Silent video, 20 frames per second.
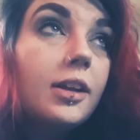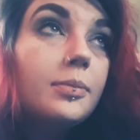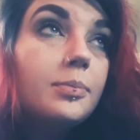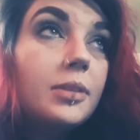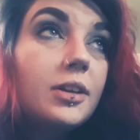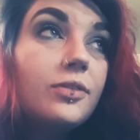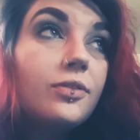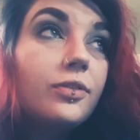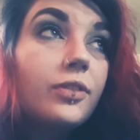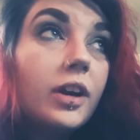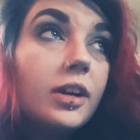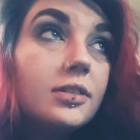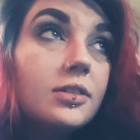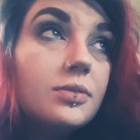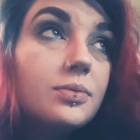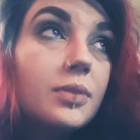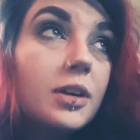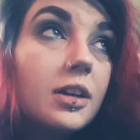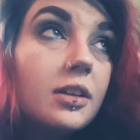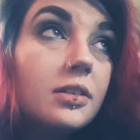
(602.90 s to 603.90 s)
and be friends
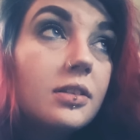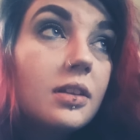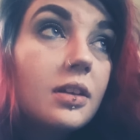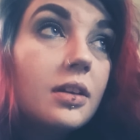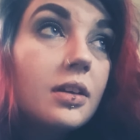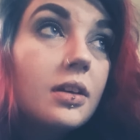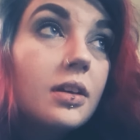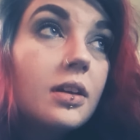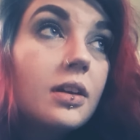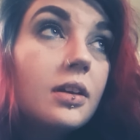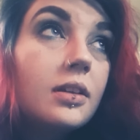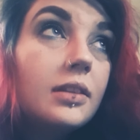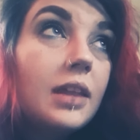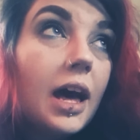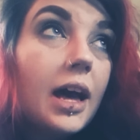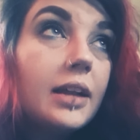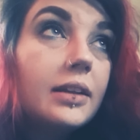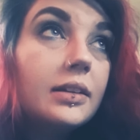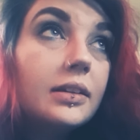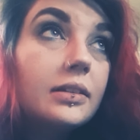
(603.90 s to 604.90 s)
with
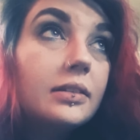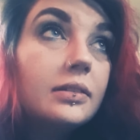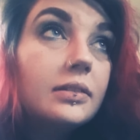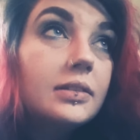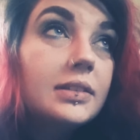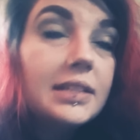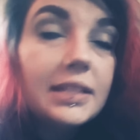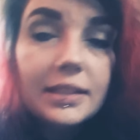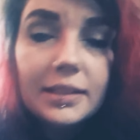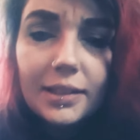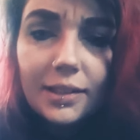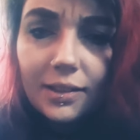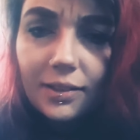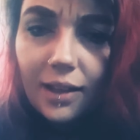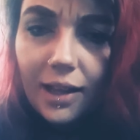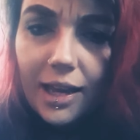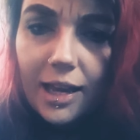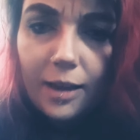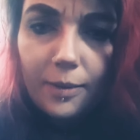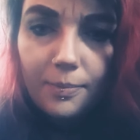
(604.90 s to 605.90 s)
that didn't
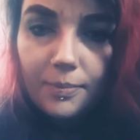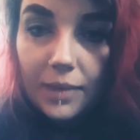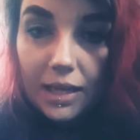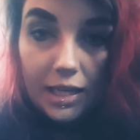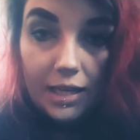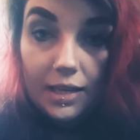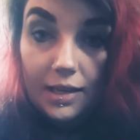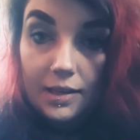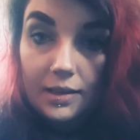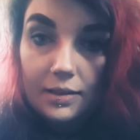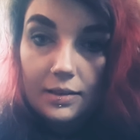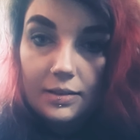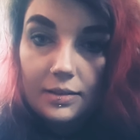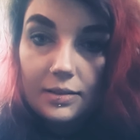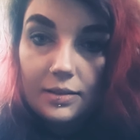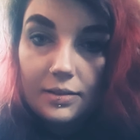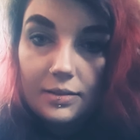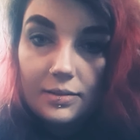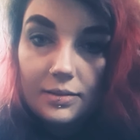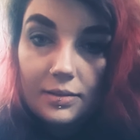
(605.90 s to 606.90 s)
like me,
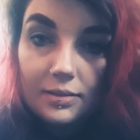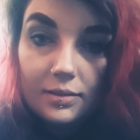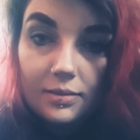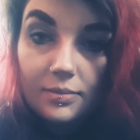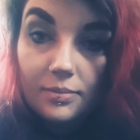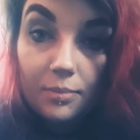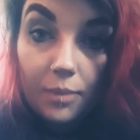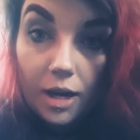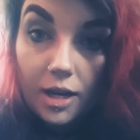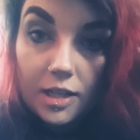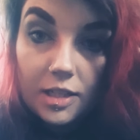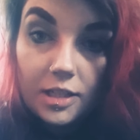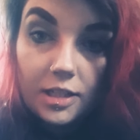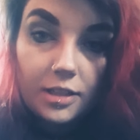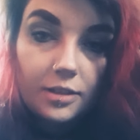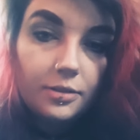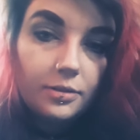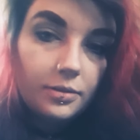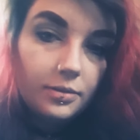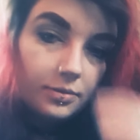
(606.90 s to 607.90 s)
mind
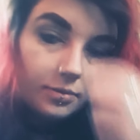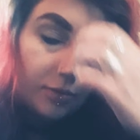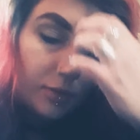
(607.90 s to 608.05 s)
you.